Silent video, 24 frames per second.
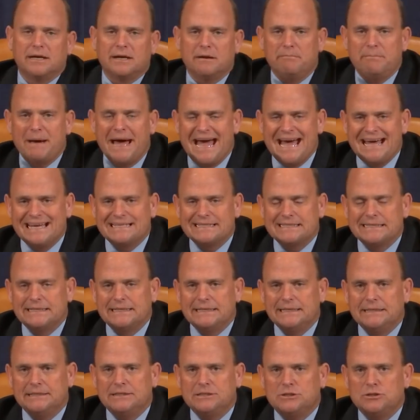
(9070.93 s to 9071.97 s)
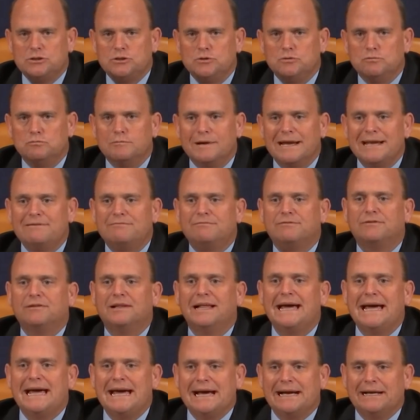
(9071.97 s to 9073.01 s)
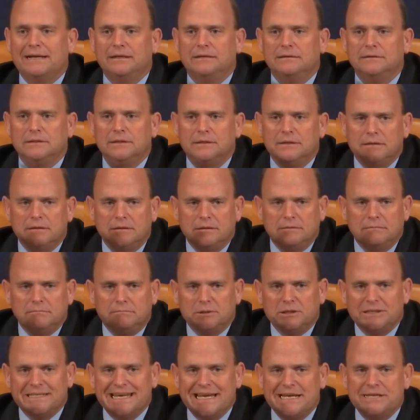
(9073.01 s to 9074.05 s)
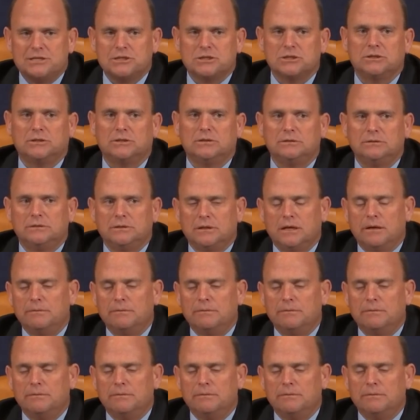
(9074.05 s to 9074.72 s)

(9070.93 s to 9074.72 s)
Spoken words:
capacity to red flag potential